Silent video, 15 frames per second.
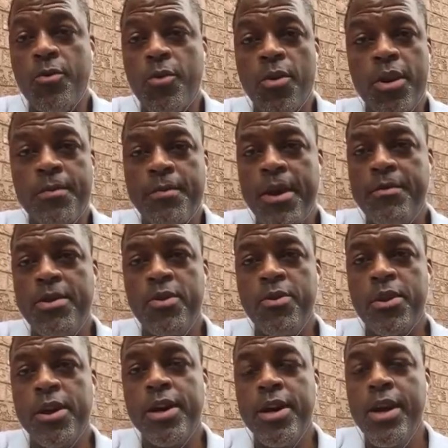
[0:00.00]
at work, maybe you
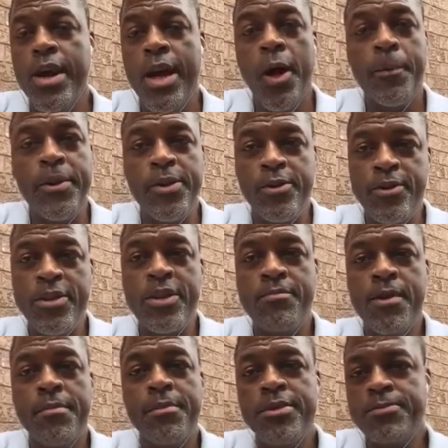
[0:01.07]
are helping your team
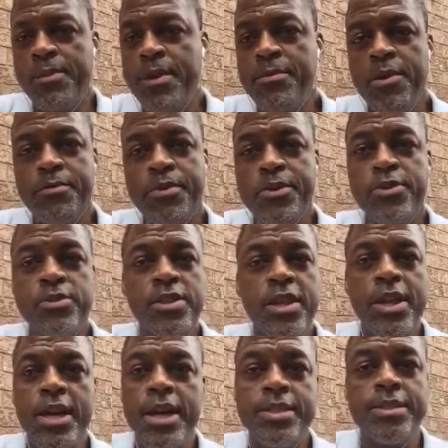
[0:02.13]
members, maybe you're
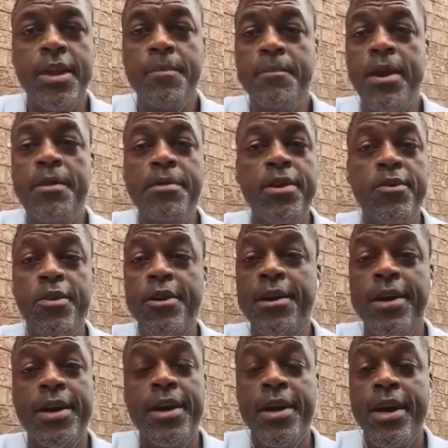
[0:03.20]
producing content, maybe you're
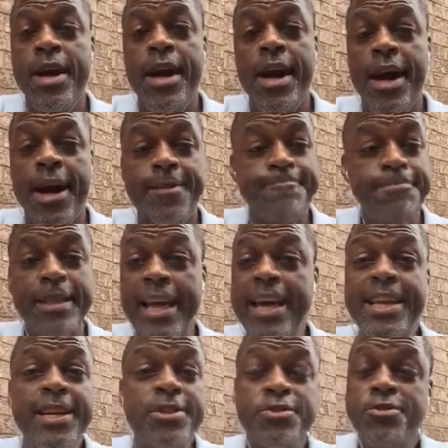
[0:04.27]
uh,
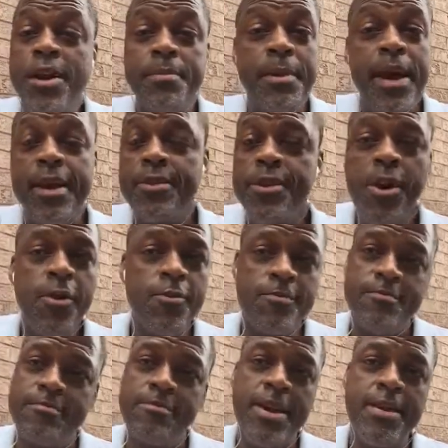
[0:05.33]
planning a trip, I don't know,
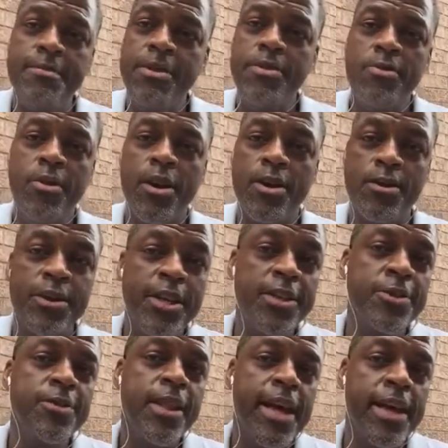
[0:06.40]
maybe you are learning a
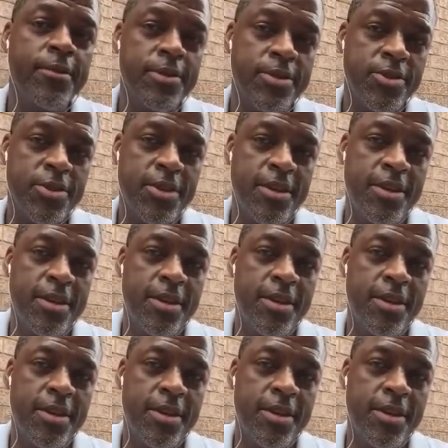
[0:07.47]
new language.